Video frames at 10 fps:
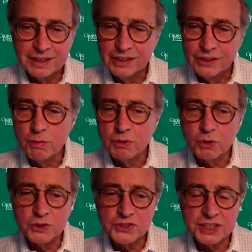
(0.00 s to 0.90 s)
Hope you're
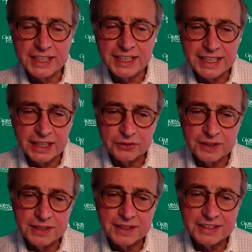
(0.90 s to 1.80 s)
all staying
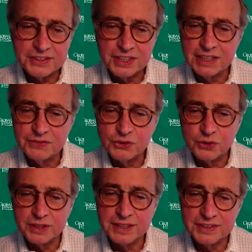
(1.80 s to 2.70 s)
healthy and safe
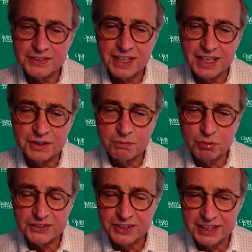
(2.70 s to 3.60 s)
during this
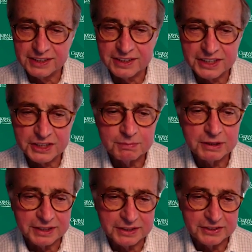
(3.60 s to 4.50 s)
unprecedented
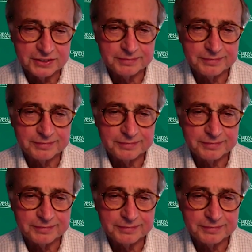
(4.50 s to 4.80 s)
experience.